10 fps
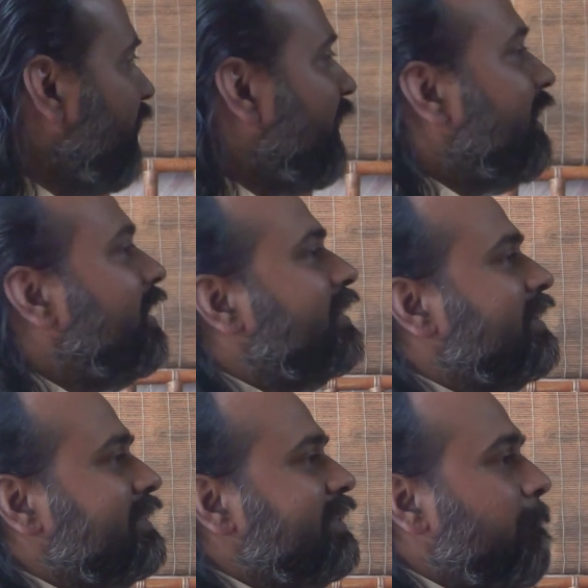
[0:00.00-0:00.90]

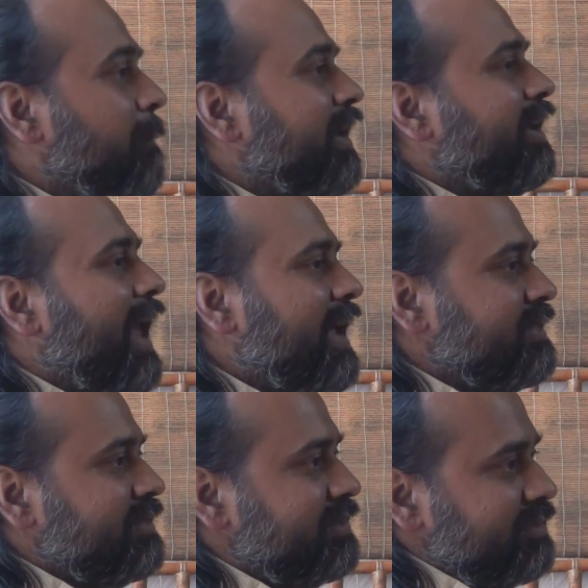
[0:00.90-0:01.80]
where the big
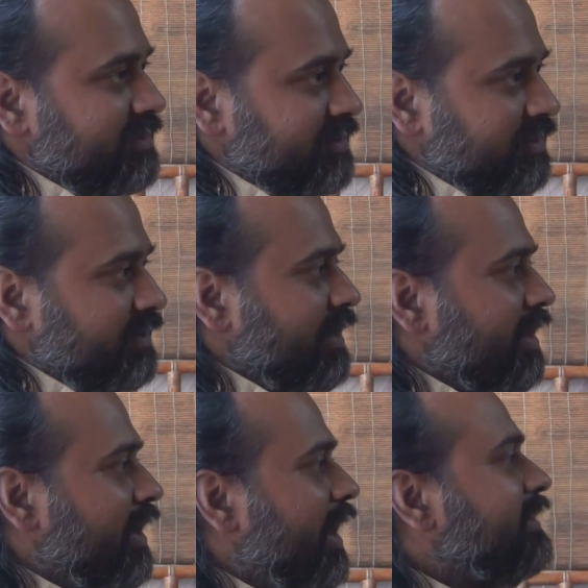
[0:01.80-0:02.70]
lies.
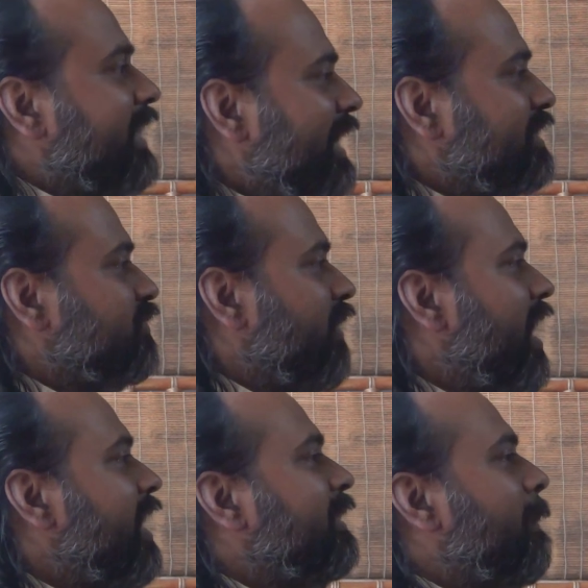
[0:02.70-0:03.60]
And that's
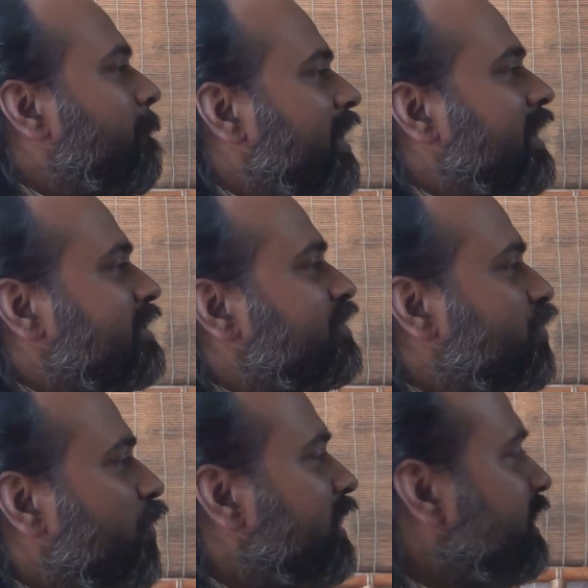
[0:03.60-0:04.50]
why the big
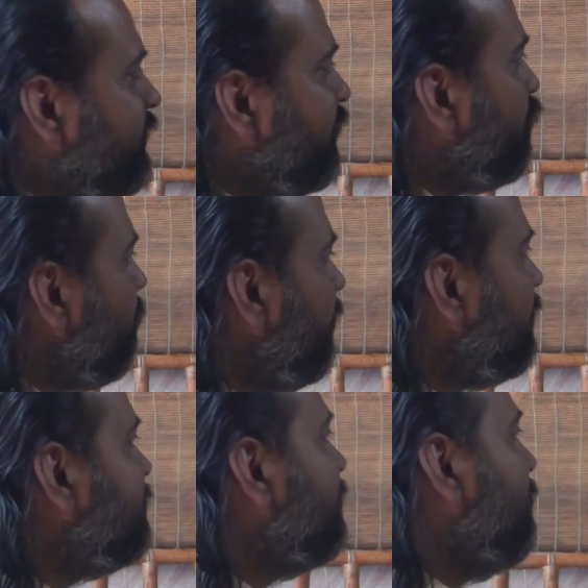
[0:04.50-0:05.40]
is so easy to
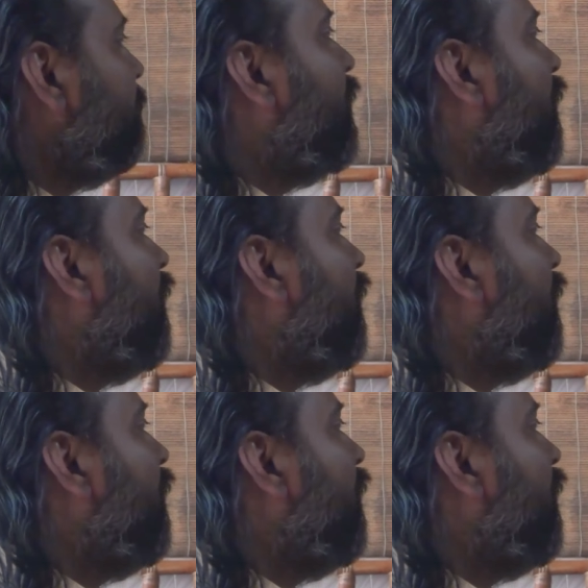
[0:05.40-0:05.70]
miss,